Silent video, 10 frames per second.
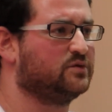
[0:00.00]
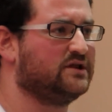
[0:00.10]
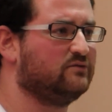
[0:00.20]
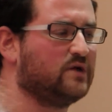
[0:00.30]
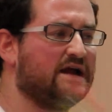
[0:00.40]
where
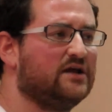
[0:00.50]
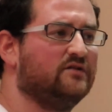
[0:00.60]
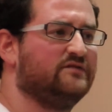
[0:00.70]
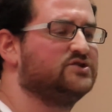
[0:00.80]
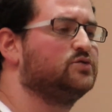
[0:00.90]
they ride
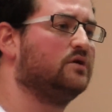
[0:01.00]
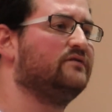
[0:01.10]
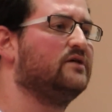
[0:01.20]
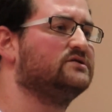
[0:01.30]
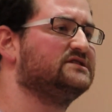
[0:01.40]
elephants 12
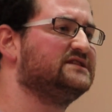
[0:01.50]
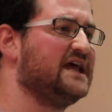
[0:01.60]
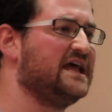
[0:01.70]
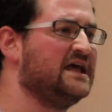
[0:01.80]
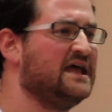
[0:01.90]
hours a
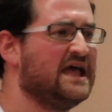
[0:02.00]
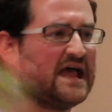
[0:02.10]
day